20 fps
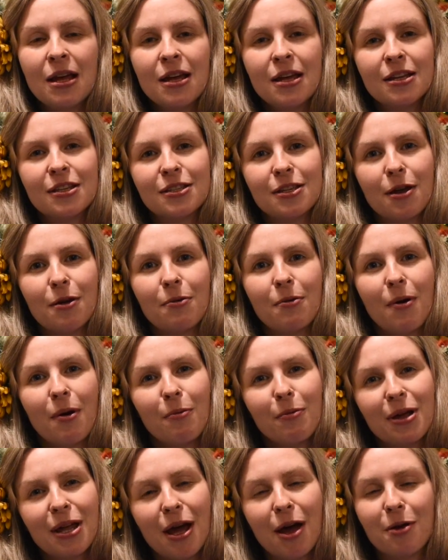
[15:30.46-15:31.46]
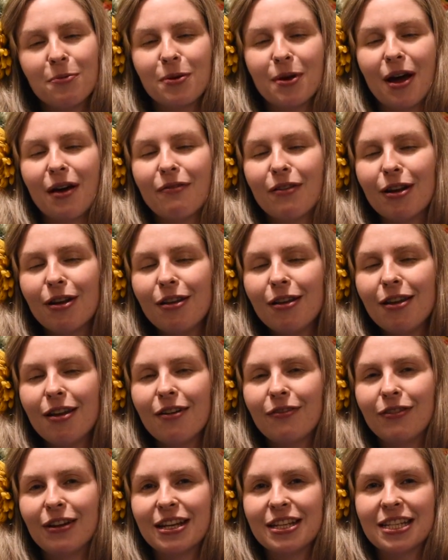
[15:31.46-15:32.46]
So we hope you have a
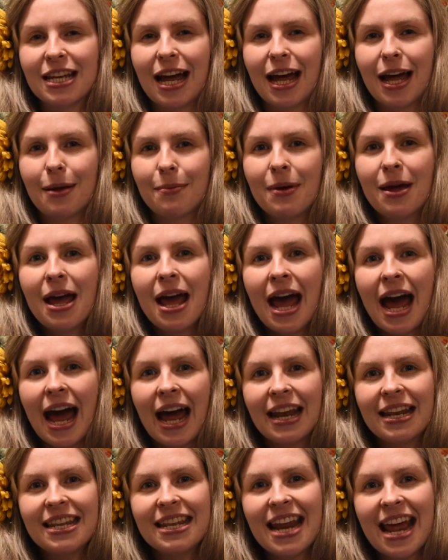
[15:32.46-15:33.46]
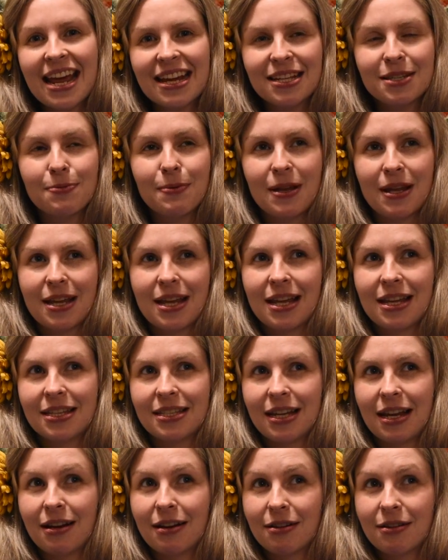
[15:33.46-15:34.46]
lovely time, and next week is
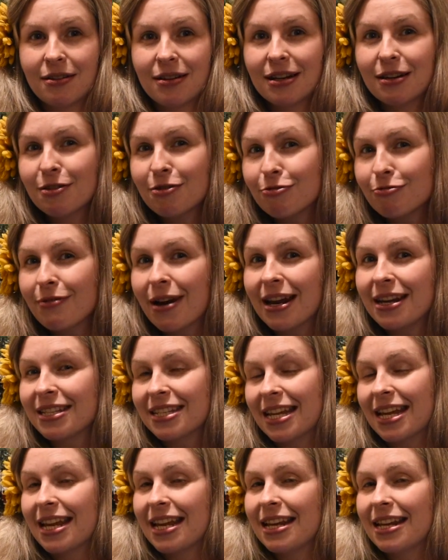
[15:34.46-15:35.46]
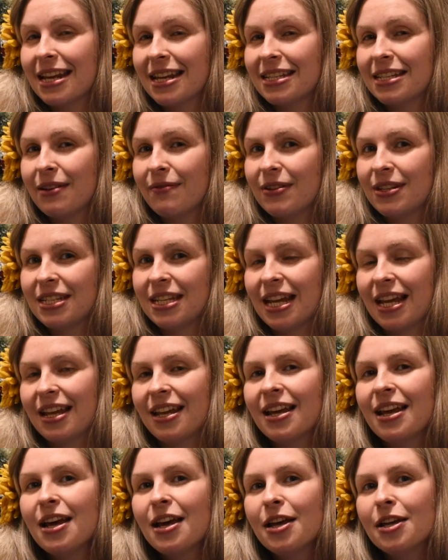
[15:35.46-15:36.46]
our great
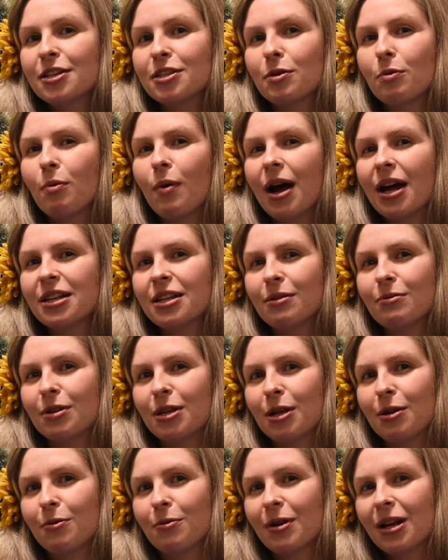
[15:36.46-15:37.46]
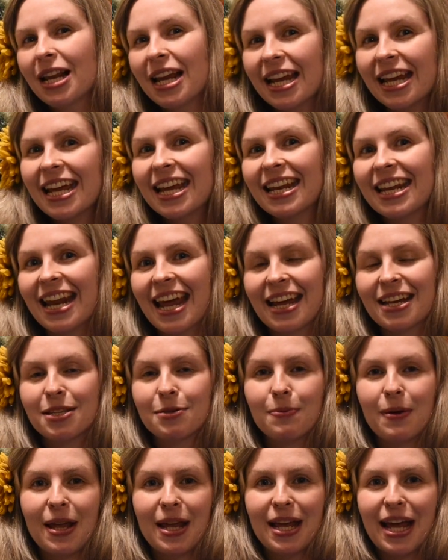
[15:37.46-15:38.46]
nativity. So why don't you click in
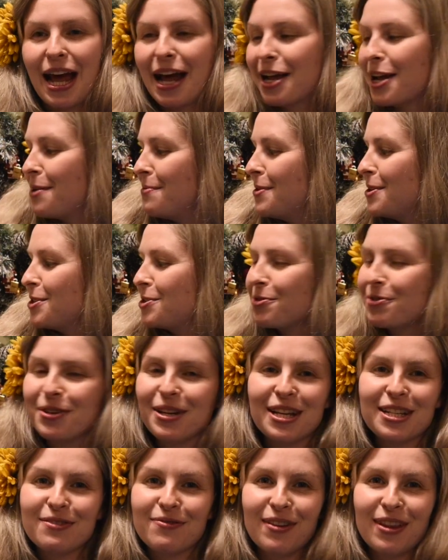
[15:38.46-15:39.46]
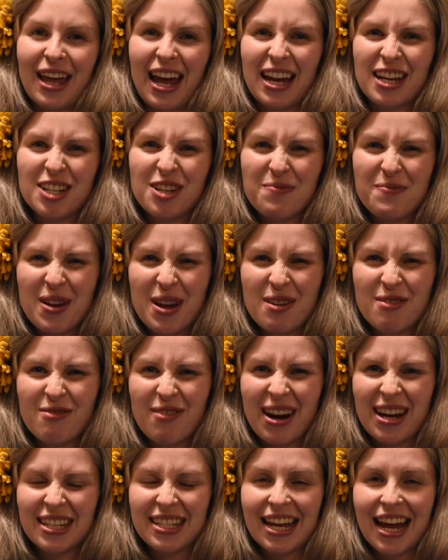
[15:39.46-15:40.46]
next week and come and join us for that? It should be a
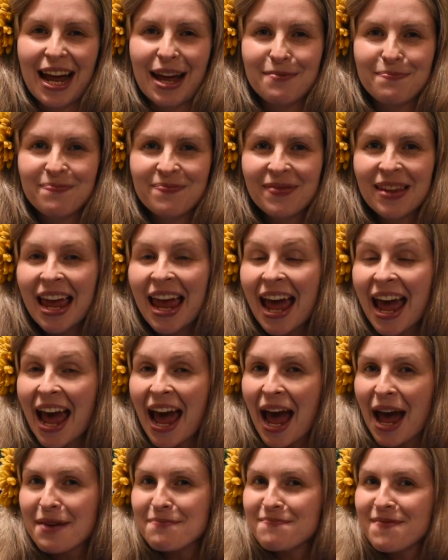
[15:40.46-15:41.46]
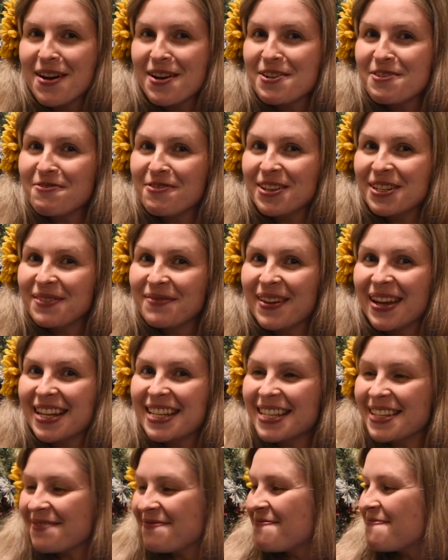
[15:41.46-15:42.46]
great time. And Merry
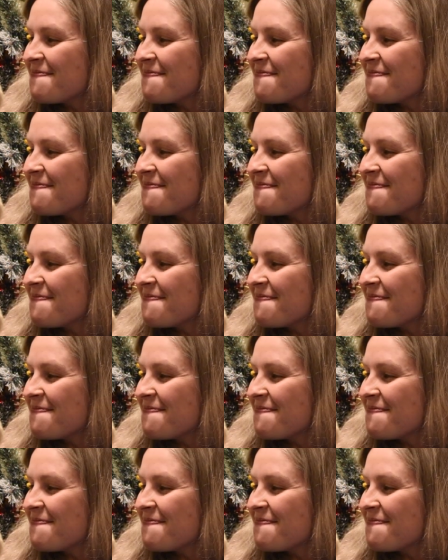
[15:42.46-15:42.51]
Christmas.